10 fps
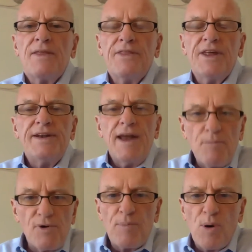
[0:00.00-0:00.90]
the
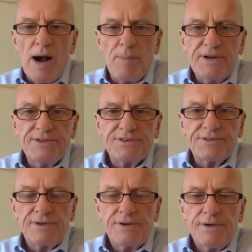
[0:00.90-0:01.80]
number of
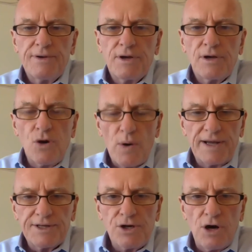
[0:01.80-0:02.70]
properties going
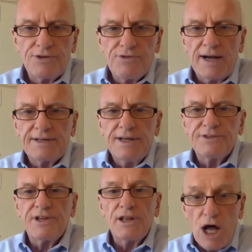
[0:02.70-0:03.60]
under contract
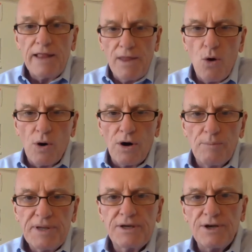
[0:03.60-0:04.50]
is a lot lower
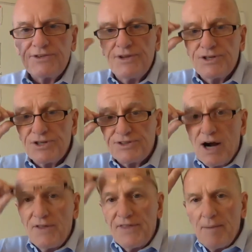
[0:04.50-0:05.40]
because there just
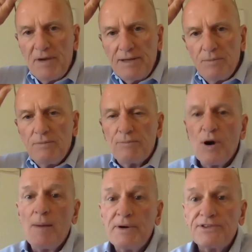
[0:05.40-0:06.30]
aren't that many
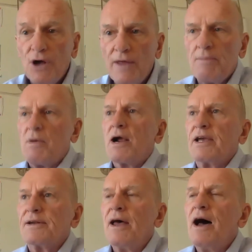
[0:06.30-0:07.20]
properties on the
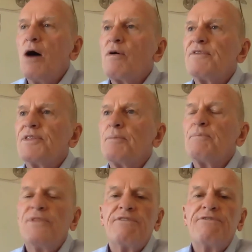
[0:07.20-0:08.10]
market. However, the
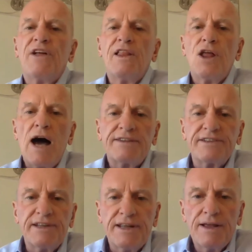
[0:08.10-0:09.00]

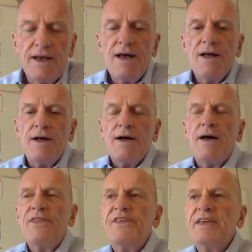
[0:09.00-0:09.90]
velocity,
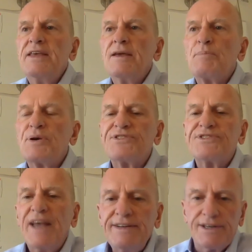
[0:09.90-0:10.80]
the
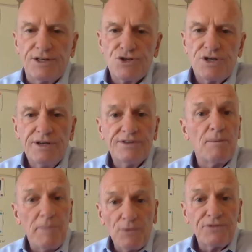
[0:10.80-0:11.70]
percentage is
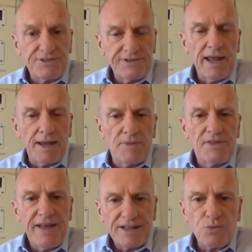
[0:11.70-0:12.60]
about the same.
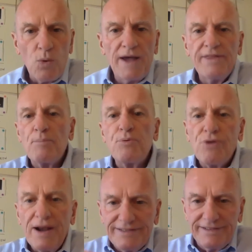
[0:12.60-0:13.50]
That's why the
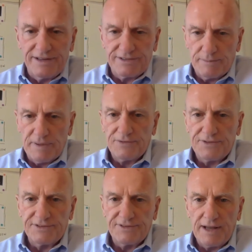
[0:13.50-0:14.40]
pricing is about
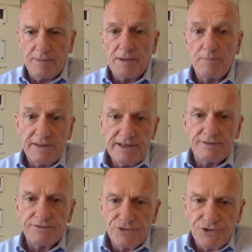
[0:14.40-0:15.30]
the same, I
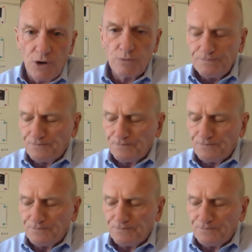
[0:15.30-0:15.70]
believe. So